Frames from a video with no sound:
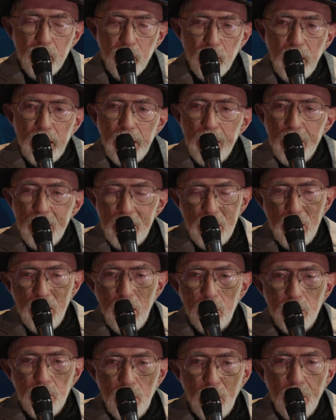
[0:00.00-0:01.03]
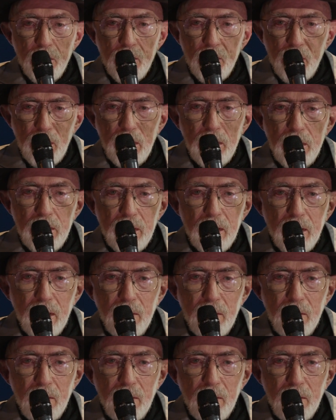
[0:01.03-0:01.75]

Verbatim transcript: One is the approach that